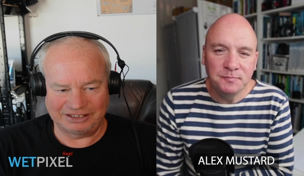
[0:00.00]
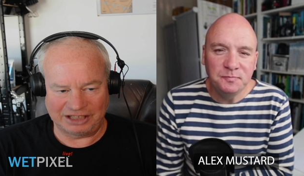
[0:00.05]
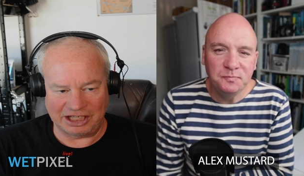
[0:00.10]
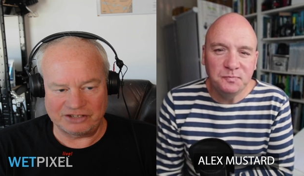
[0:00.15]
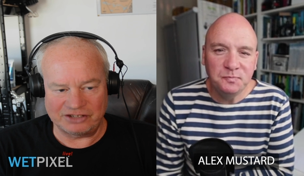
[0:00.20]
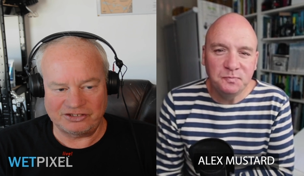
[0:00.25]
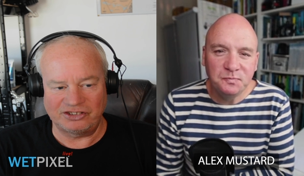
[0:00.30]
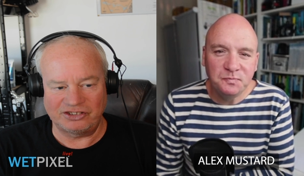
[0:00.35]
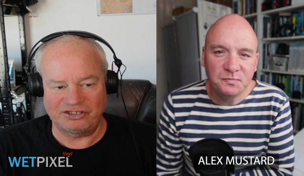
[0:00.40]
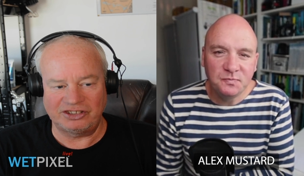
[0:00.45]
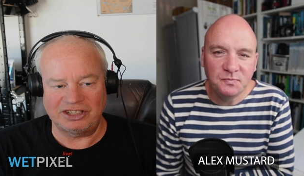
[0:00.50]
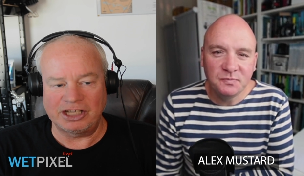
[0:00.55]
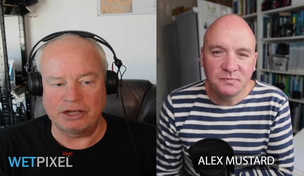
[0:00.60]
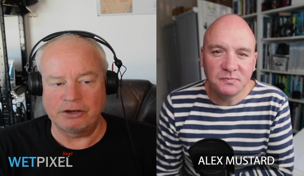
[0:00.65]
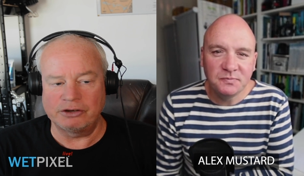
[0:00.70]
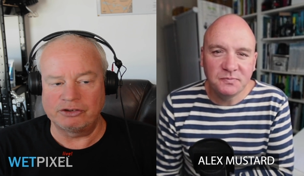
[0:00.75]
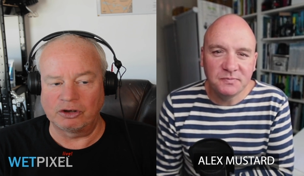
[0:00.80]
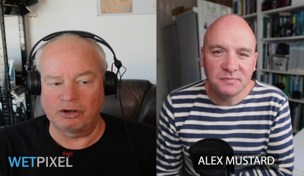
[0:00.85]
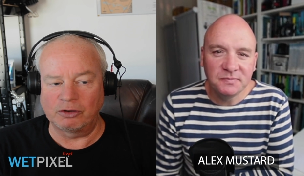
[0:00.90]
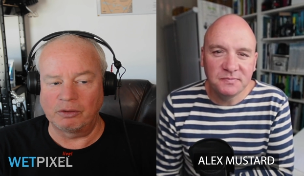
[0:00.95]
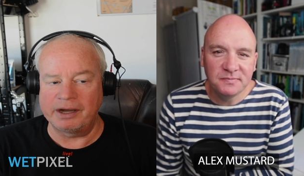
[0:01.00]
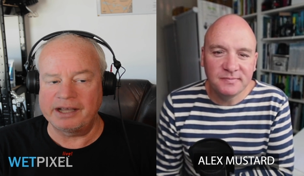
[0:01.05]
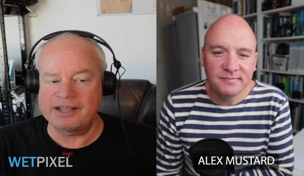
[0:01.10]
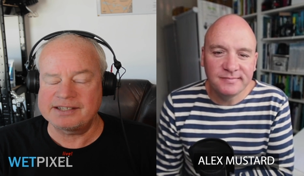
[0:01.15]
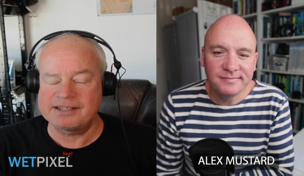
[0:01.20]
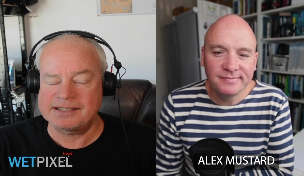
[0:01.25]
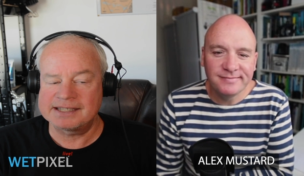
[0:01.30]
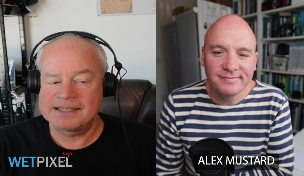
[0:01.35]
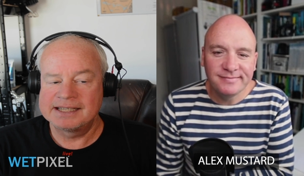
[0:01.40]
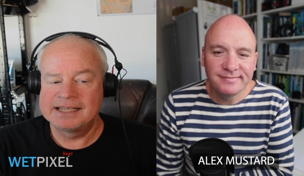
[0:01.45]
Speaker 1: Nice to see you as
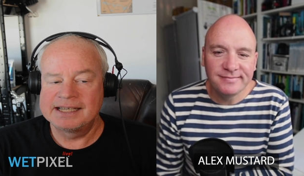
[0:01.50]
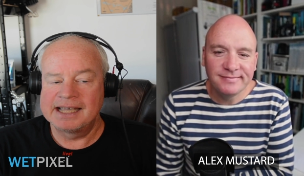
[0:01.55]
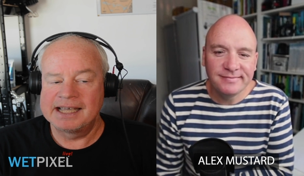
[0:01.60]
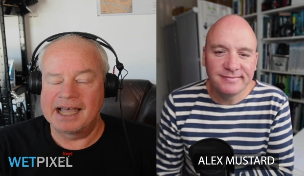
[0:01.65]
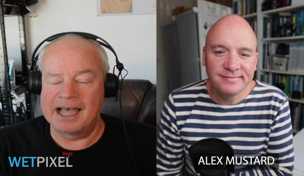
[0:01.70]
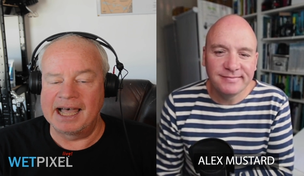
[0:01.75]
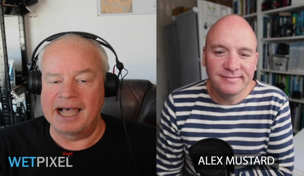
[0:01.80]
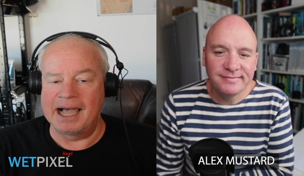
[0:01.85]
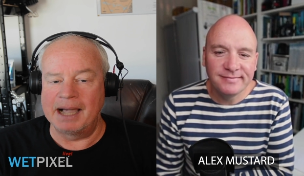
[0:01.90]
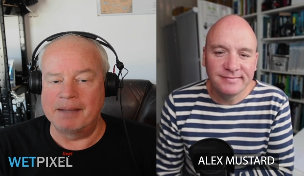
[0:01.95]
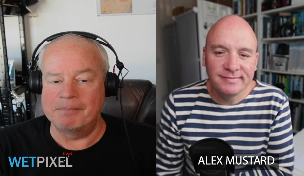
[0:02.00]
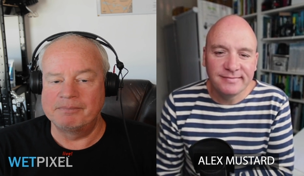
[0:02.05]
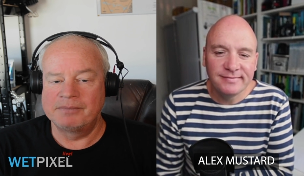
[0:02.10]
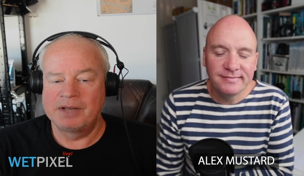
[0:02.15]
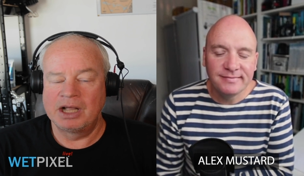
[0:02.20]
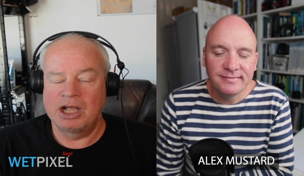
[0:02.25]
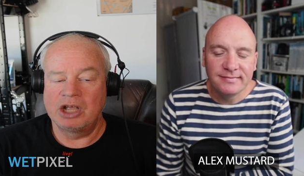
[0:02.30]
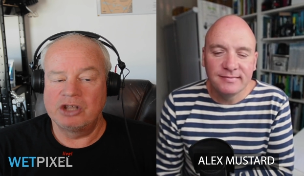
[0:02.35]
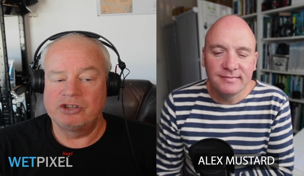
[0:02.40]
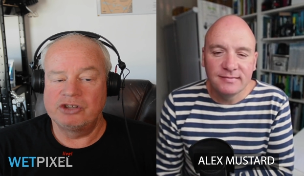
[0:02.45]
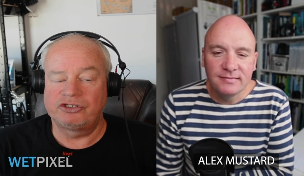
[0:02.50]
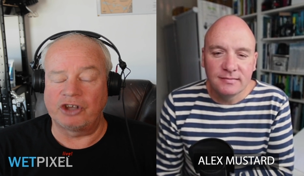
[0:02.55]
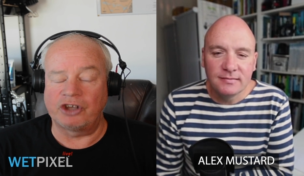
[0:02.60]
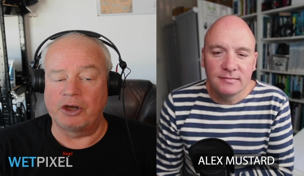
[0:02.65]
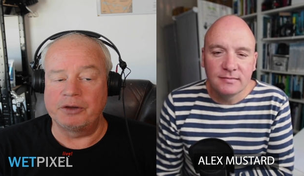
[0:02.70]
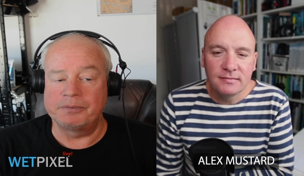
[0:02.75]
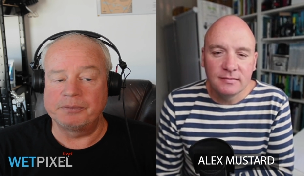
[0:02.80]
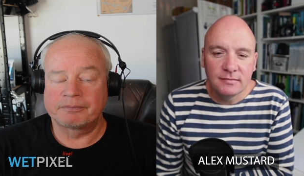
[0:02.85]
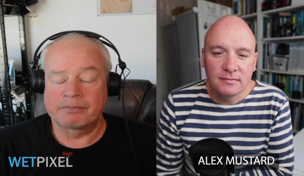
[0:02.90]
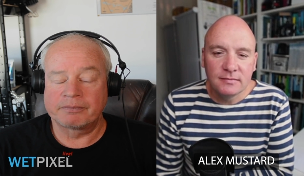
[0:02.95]
always. Um,
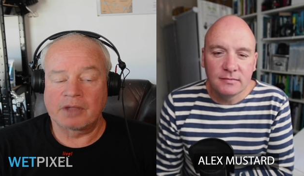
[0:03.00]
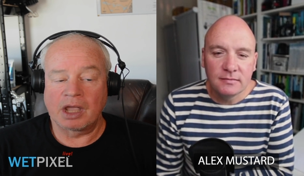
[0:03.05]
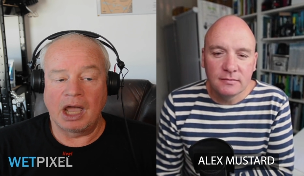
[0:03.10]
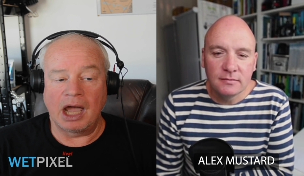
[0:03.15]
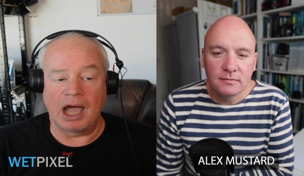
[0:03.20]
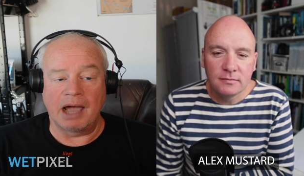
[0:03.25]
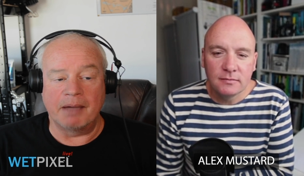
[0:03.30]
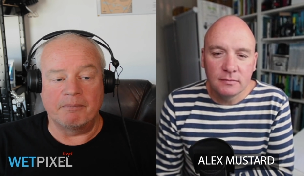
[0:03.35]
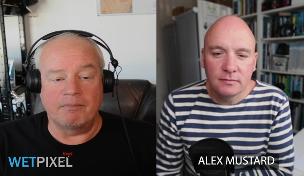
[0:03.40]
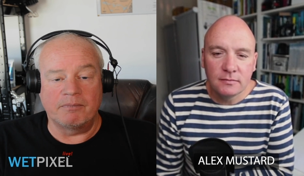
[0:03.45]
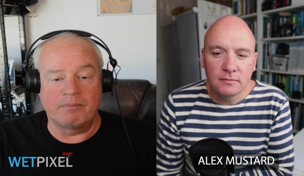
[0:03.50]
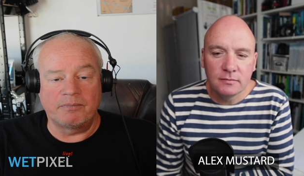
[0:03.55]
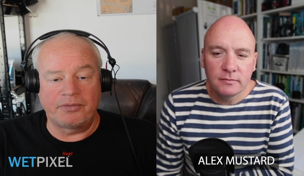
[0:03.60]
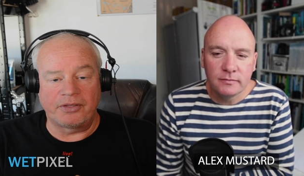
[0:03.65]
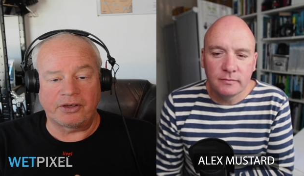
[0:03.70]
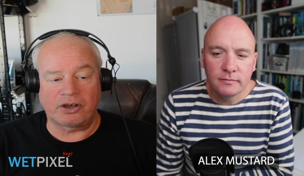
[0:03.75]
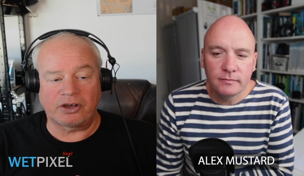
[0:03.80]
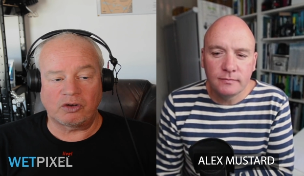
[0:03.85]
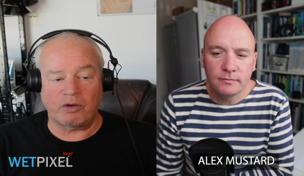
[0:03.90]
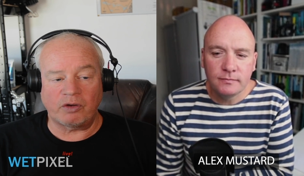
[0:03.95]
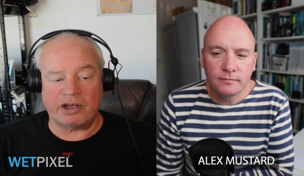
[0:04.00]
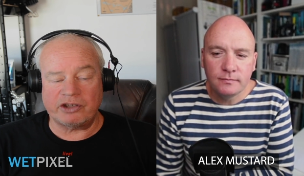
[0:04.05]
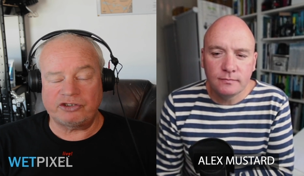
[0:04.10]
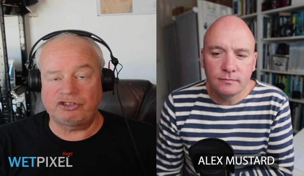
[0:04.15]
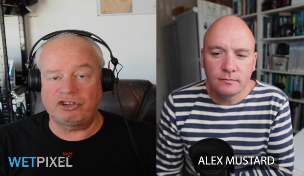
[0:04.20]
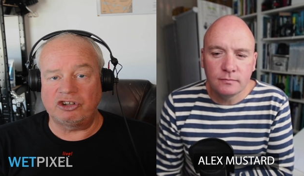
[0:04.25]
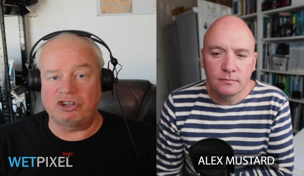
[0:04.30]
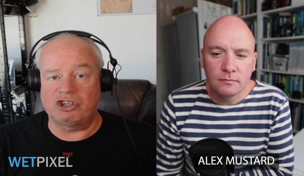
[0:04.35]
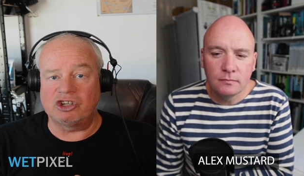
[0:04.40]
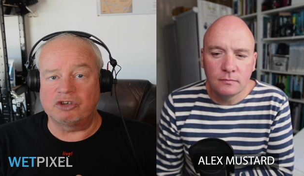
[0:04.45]
so, um, the
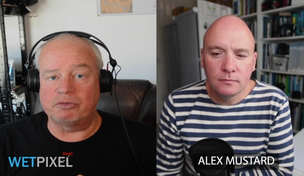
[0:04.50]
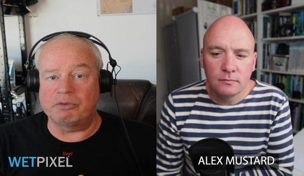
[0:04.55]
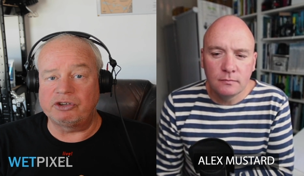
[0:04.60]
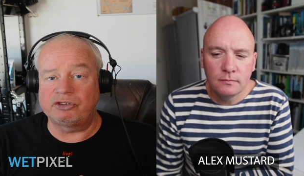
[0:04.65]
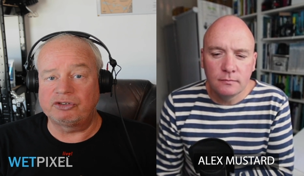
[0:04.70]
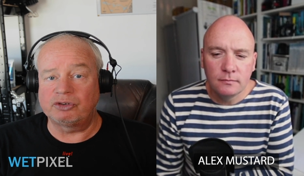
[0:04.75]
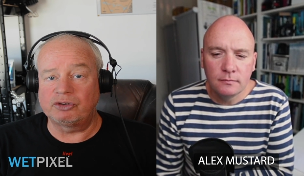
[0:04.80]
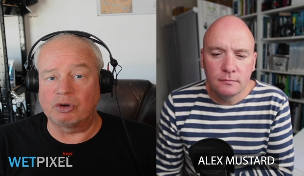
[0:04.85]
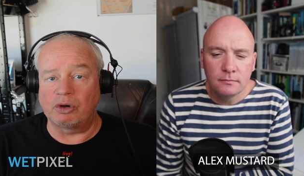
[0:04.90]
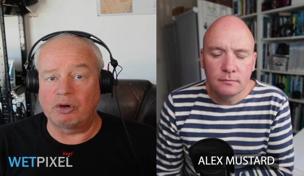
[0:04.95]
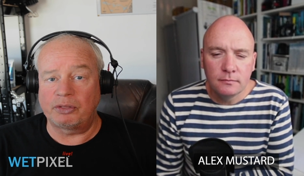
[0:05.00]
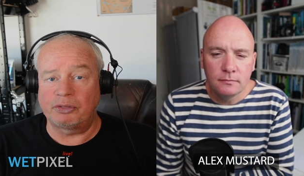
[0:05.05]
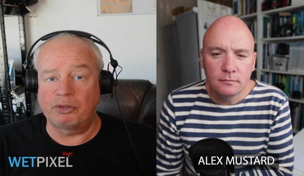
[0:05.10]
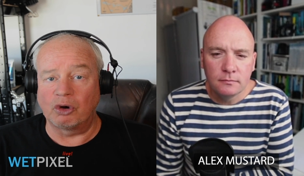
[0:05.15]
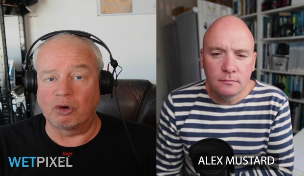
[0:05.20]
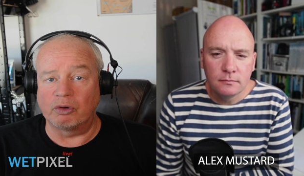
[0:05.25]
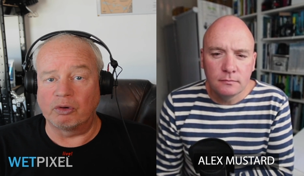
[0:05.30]
question that we sort of thought